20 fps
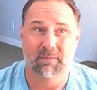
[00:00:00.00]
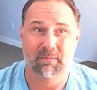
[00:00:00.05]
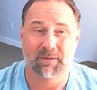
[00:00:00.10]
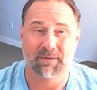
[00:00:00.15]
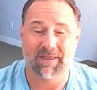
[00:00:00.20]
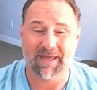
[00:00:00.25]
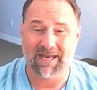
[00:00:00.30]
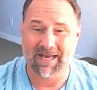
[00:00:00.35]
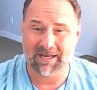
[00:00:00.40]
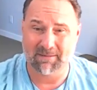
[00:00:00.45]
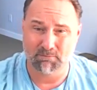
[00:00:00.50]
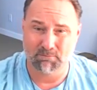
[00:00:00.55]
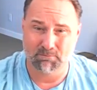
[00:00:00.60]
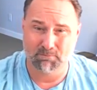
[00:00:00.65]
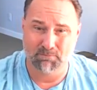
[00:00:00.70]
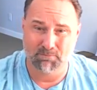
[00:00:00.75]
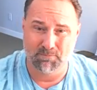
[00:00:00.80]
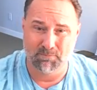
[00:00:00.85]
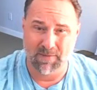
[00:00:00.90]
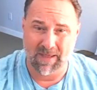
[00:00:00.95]
But they didn't
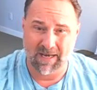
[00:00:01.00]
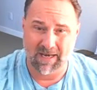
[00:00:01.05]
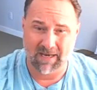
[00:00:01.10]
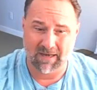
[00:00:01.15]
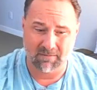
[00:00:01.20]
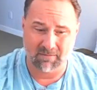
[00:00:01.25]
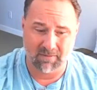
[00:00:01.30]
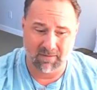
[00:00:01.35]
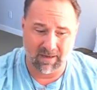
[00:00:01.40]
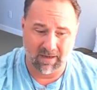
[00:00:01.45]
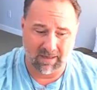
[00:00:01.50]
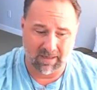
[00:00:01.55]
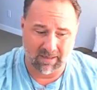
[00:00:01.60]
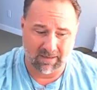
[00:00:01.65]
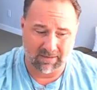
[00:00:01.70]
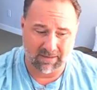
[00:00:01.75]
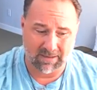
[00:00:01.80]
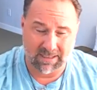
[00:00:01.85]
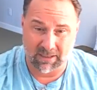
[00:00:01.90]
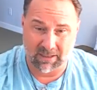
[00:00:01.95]
they didn't uh,
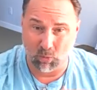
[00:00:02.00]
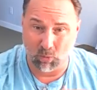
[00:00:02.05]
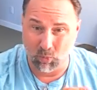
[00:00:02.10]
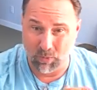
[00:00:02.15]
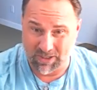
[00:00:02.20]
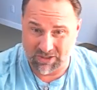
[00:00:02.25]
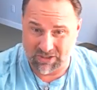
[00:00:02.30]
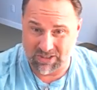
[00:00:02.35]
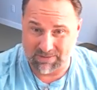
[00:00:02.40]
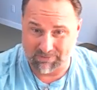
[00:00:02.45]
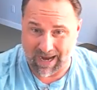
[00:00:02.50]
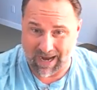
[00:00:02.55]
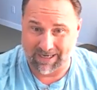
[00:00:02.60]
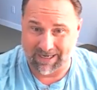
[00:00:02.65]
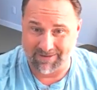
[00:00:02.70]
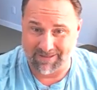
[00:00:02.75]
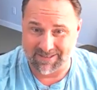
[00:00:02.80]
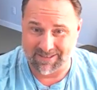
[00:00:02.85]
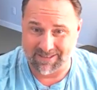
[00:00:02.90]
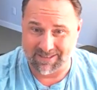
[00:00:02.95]
kill witches back
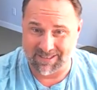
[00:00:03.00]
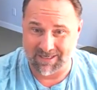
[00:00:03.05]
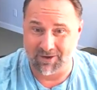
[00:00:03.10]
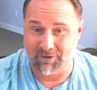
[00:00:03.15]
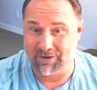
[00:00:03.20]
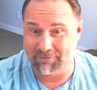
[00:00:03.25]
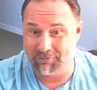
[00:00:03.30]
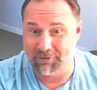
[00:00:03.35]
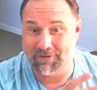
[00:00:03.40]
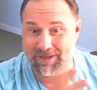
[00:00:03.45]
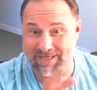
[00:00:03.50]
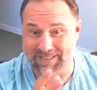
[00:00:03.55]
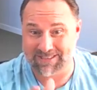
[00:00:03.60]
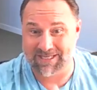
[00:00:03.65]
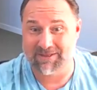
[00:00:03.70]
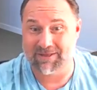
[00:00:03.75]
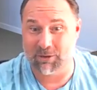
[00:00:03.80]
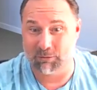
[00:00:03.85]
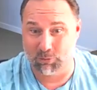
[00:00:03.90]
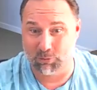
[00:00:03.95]
in the 1600s, even though they
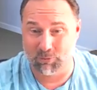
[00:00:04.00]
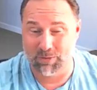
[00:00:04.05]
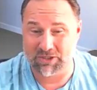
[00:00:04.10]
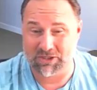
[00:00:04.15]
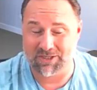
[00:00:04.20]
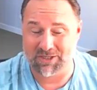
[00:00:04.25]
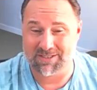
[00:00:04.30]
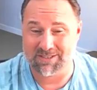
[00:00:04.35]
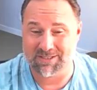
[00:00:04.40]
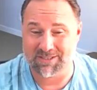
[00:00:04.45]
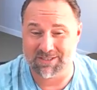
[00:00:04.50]
said they were witches.